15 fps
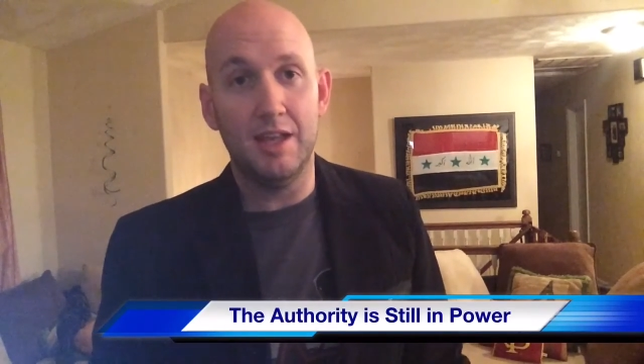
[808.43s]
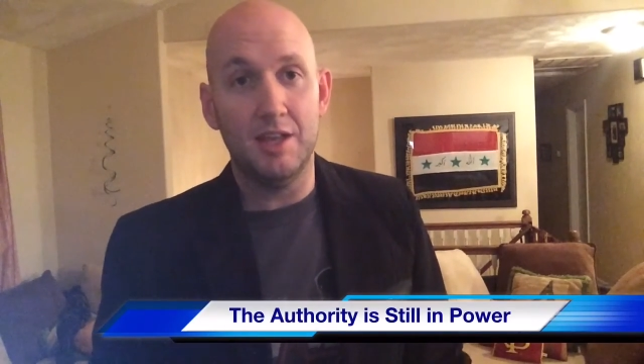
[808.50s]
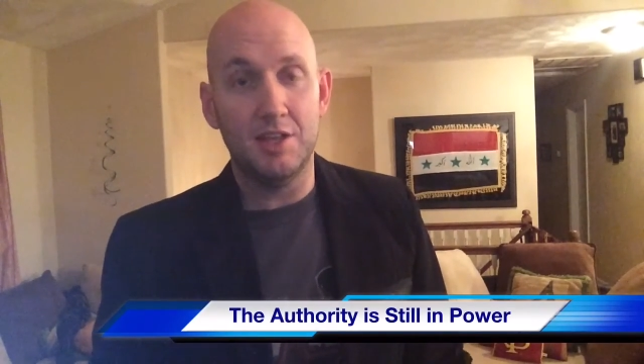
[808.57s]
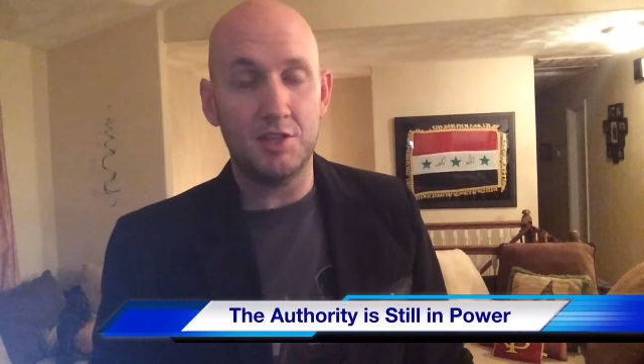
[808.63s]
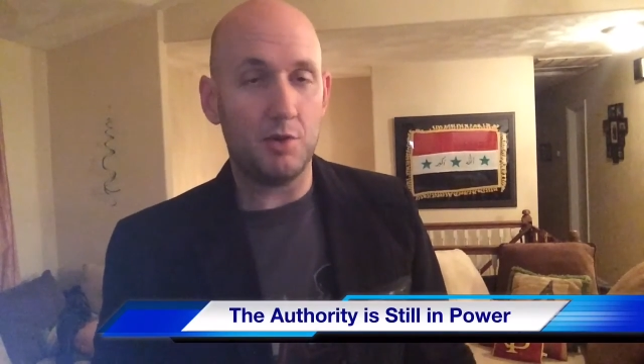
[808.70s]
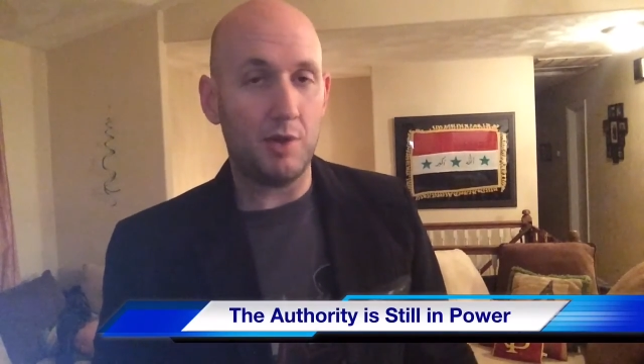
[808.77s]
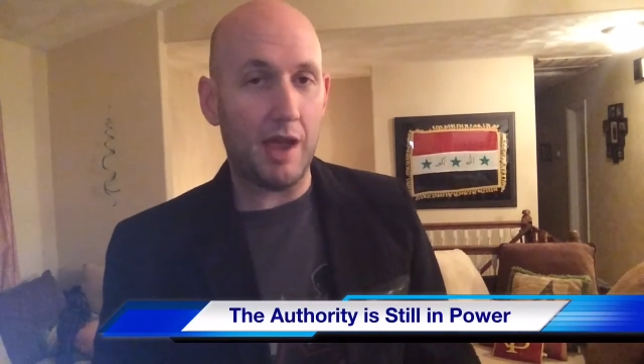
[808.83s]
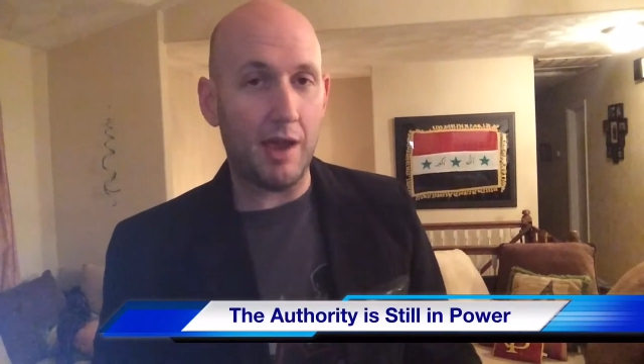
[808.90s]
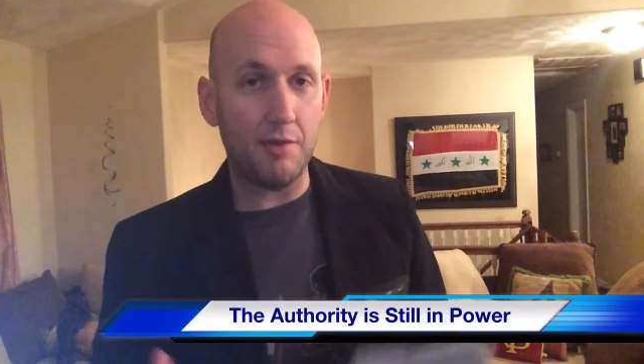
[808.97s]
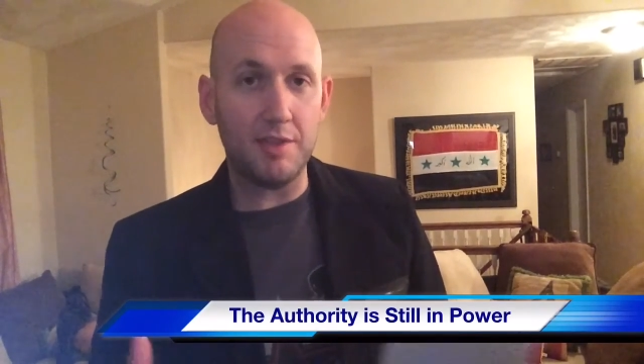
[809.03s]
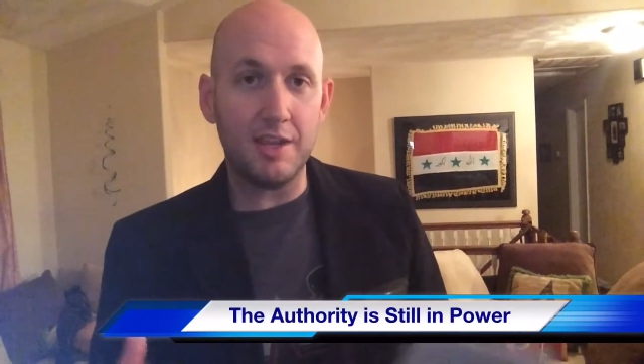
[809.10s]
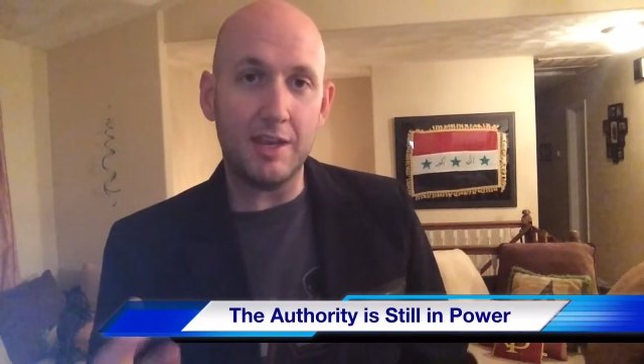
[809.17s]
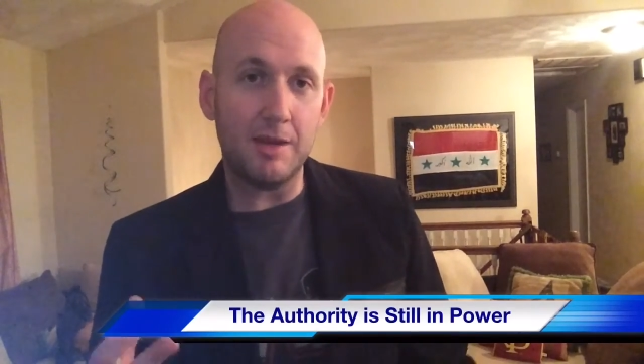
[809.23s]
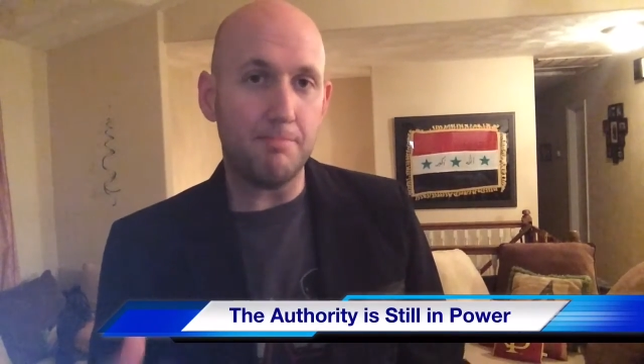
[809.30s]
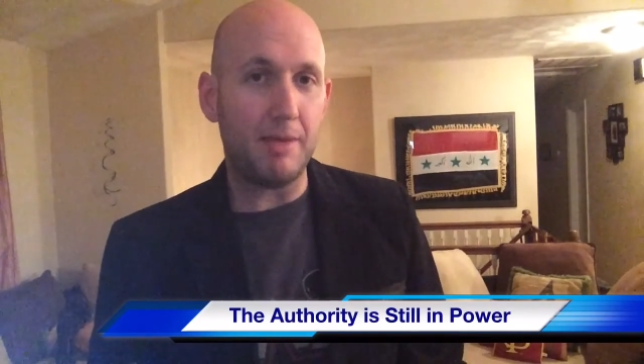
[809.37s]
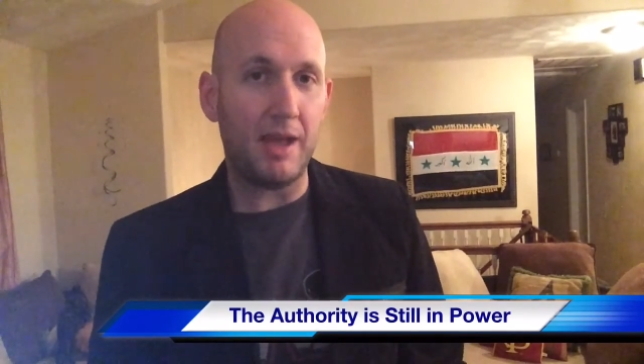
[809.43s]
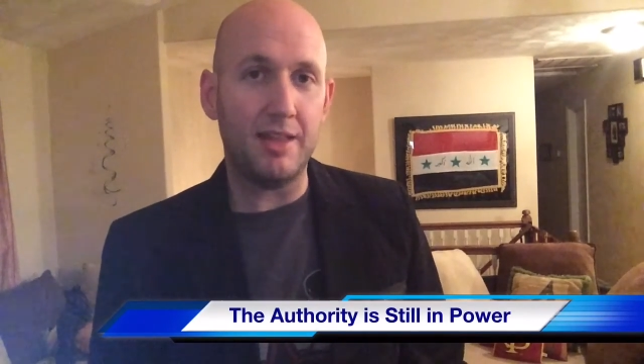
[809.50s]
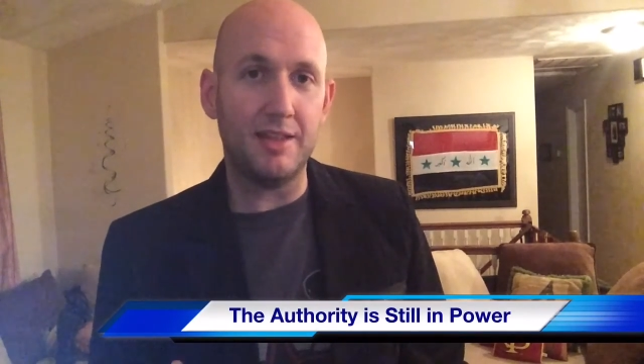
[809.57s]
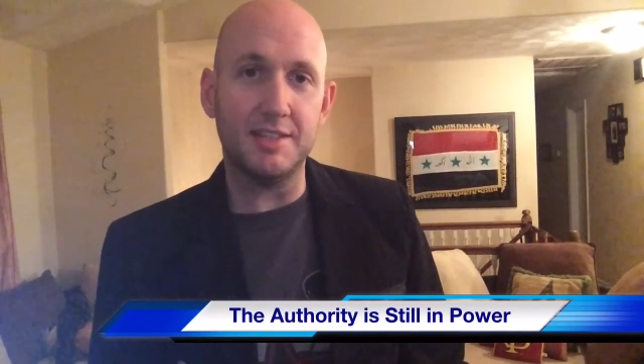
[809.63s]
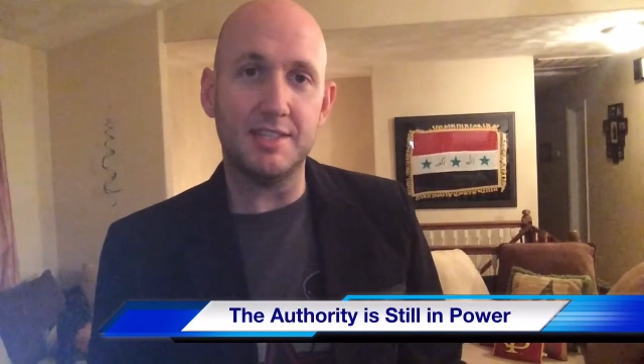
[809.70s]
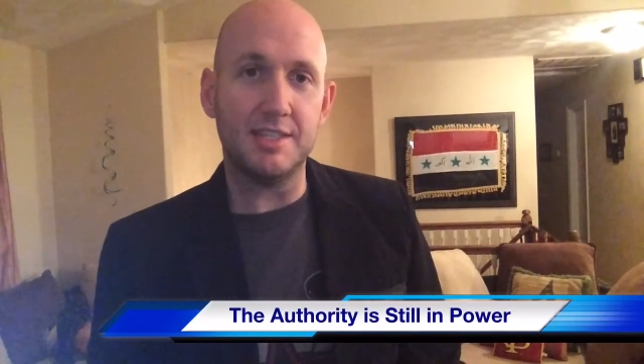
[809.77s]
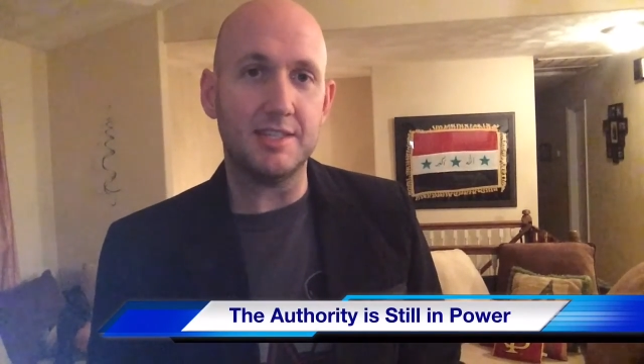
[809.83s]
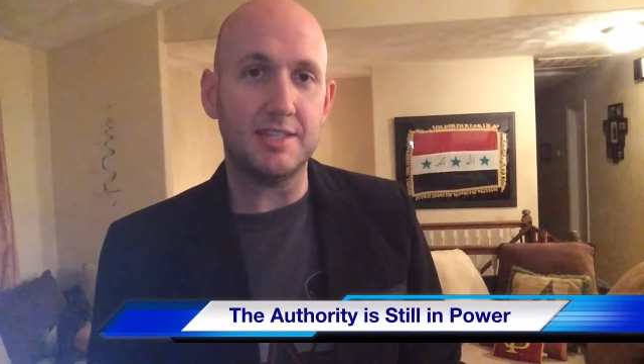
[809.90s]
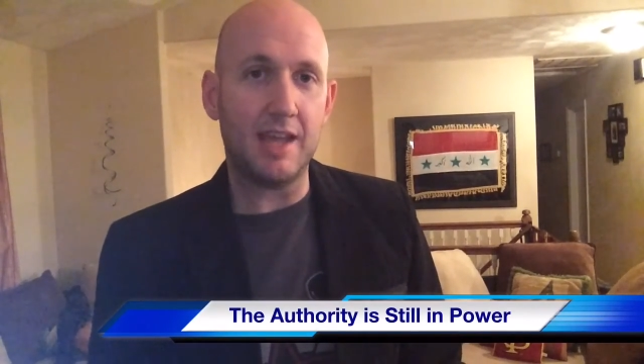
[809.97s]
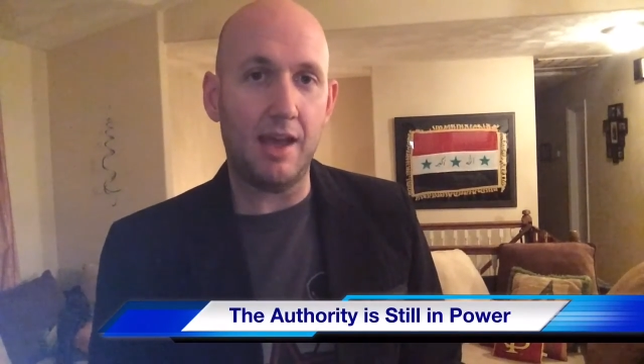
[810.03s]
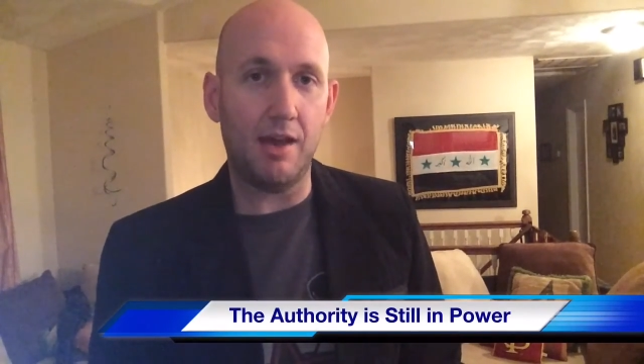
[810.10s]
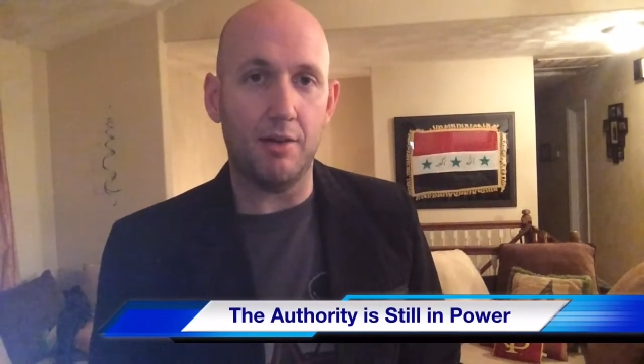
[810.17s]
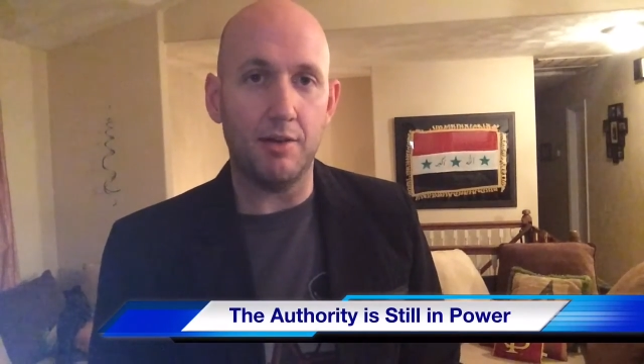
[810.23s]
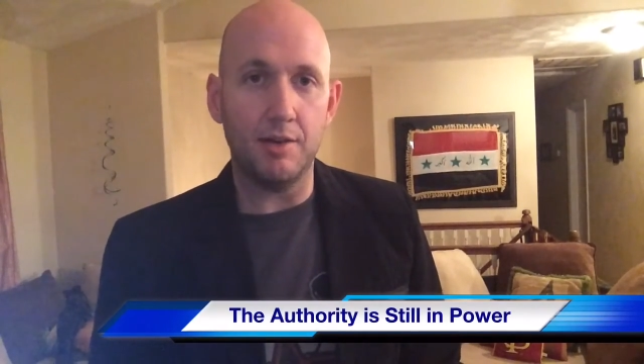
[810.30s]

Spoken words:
So how are they going to balance this out?